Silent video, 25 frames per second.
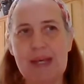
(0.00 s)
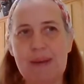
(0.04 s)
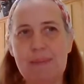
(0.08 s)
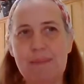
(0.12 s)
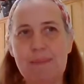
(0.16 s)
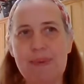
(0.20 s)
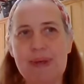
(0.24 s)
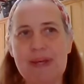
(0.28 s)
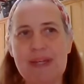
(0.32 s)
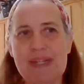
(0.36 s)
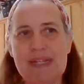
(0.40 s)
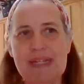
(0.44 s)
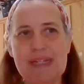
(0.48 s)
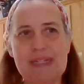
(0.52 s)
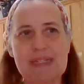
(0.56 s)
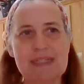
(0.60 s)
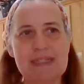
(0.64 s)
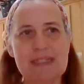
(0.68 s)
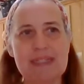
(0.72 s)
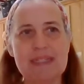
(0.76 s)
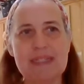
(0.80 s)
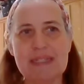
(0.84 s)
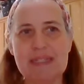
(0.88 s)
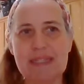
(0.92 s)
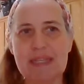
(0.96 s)
But
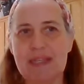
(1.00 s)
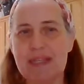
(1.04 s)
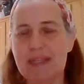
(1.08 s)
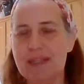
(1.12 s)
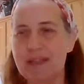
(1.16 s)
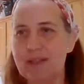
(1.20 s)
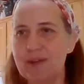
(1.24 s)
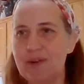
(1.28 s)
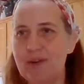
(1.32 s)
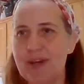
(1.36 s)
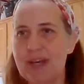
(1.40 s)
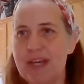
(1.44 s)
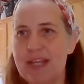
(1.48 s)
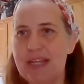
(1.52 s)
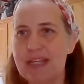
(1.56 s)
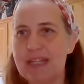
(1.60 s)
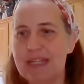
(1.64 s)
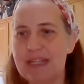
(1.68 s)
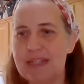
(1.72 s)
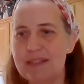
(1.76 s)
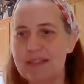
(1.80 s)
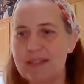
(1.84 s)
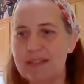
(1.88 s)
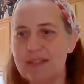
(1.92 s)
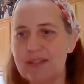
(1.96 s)
let's go ahead and
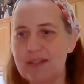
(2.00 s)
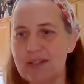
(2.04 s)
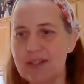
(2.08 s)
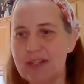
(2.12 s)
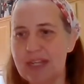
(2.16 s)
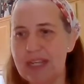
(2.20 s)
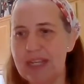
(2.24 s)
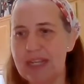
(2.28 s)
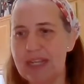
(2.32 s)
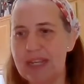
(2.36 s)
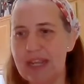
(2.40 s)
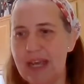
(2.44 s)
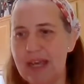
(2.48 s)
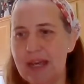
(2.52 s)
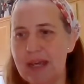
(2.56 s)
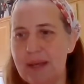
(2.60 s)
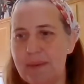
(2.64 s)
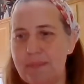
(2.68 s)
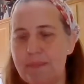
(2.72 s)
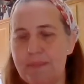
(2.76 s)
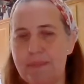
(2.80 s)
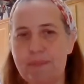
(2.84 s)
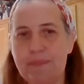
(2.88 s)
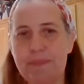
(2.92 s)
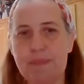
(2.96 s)
get started.
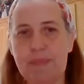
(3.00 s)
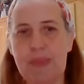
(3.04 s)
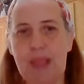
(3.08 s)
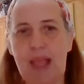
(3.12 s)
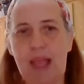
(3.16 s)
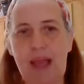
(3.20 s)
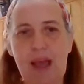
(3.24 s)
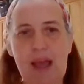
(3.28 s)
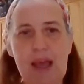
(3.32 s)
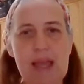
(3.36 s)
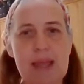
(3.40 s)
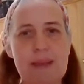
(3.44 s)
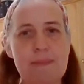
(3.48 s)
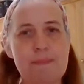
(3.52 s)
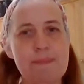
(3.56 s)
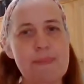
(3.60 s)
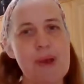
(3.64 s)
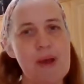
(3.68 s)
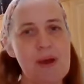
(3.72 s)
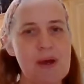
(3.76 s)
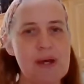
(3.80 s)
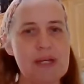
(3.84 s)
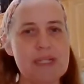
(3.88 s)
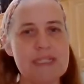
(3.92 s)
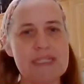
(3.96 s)
I'm
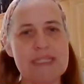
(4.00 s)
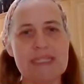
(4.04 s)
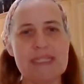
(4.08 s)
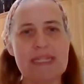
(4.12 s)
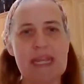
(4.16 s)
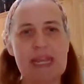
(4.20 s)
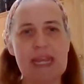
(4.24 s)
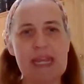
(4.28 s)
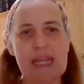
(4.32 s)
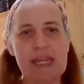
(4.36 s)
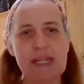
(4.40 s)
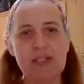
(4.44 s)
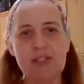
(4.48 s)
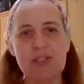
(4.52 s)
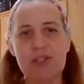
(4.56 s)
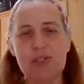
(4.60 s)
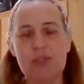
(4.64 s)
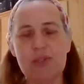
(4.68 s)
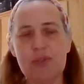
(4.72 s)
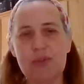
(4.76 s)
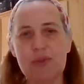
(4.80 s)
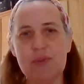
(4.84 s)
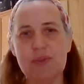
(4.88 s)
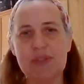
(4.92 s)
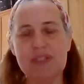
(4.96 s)
on today
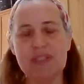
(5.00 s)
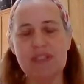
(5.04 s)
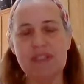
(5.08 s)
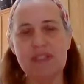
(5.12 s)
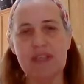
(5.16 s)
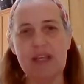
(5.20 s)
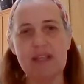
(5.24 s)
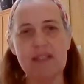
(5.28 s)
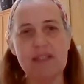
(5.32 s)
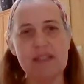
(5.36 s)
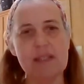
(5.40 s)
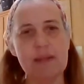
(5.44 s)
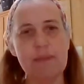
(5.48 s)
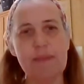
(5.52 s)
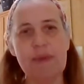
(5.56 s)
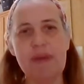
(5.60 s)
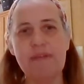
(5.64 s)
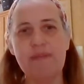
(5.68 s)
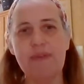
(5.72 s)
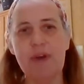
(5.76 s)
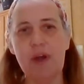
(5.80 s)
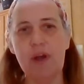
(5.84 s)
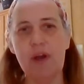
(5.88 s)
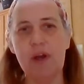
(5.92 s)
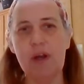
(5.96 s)
to discuss some of
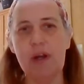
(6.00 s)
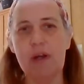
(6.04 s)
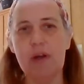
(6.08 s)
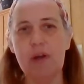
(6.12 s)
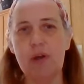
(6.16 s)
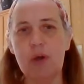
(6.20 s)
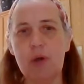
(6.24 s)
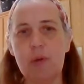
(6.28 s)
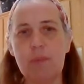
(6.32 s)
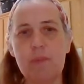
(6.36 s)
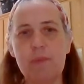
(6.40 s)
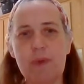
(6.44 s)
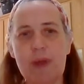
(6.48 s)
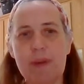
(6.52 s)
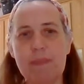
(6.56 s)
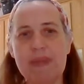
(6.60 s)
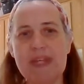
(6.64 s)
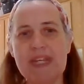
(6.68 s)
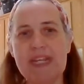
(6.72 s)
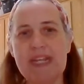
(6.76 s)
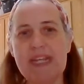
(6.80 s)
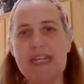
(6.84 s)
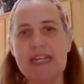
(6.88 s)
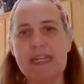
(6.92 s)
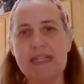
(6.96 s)
our home
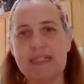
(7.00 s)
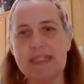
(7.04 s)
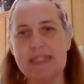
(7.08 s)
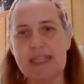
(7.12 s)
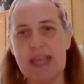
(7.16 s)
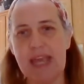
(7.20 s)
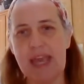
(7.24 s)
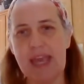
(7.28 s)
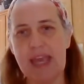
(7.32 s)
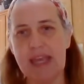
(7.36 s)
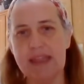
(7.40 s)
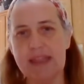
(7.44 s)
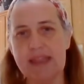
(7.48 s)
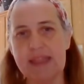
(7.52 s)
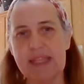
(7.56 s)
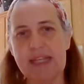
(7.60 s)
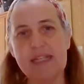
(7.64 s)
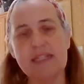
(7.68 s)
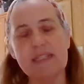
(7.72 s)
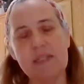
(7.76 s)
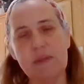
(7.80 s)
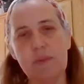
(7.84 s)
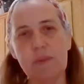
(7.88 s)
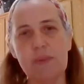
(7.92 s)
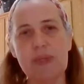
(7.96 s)
remedies and
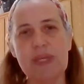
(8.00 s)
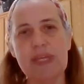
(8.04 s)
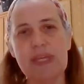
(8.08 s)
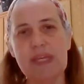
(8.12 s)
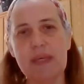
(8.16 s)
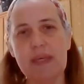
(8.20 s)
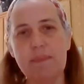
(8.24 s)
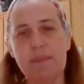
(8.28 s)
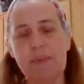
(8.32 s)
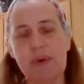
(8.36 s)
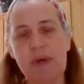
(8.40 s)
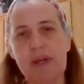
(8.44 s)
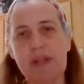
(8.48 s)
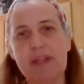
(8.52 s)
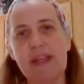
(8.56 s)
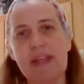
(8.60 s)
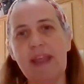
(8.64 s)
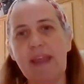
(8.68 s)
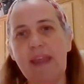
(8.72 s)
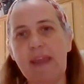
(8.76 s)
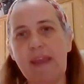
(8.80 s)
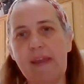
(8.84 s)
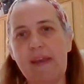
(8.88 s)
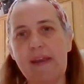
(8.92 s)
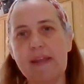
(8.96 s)
things that we keep on
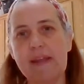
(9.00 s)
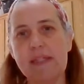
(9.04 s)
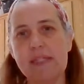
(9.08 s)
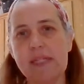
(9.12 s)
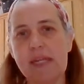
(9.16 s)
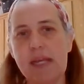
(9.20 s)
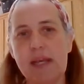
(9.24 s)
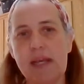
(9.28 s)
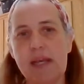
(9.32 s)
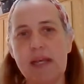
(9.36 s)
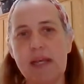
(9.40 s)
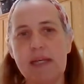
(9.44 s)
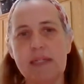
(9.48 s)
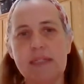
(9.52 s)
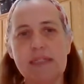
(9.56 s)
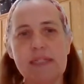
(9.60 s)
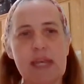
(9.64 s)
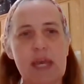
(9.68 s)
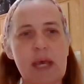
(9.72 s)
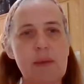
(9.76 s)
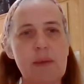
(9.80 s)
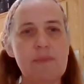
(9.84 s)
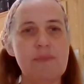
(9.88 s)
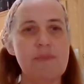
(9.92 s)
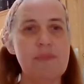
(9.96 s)
hand to
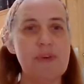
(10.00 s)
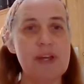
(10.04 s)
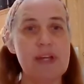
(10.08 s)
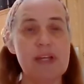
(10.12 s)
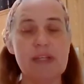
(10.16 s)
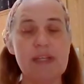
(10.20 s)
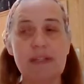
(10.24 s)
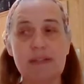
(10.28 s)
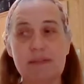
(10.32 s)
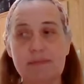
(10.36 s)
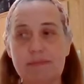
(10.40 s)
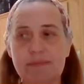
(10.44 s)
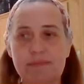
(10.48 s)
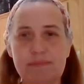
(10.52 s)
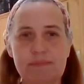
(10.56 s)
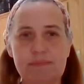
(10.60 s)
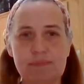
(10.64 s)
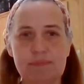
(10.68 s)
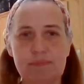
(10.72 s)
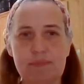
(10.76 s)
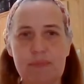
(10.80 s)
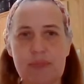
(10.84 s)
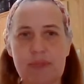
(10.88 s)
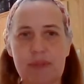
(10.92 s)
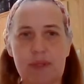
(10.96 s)
help fight
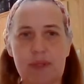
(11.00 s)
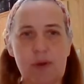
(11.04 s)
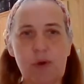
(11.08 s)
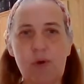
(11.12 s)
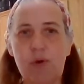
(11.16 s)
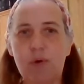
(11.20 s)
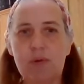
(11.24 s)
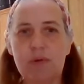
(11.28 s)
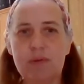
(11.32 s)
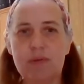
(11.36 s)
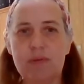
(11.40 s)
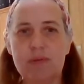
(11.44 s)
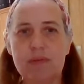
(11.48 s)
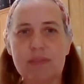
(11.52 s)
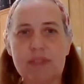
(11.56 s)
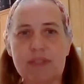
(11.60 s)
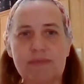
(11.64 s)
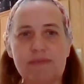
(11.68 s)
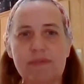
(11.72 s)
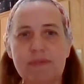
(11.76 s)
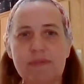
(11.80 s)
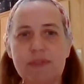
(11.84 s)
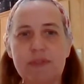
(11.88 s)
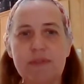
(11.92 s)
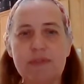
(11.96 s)
the cold and
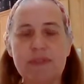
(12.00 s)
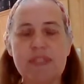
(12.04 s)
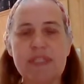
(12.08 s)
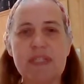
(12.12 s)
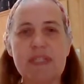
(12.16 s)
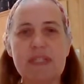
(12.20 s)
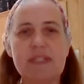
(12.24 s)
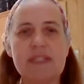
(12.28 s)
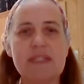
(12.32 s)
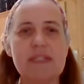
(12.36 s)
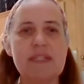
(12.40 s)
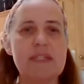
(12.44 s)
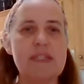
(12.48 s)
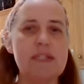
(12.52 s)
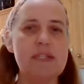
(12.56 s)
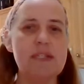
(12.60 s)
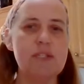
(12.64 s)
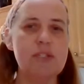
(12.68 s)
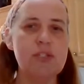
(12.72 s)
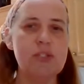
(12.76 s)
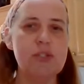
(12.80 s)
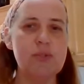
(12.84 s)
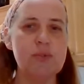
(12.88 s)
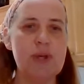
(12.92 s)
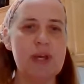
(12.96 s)
flu season,
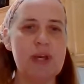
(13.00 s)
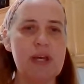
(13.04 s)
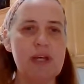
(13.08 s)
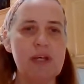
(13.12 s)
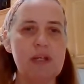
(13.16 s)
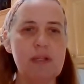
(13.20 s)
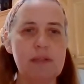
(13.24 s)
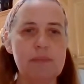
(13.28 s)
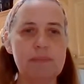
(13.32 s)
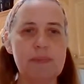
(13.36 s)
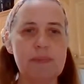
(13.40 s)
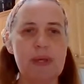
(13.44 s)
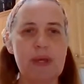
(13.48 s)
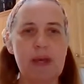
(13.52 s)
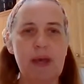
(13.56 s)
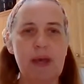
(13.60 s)
to help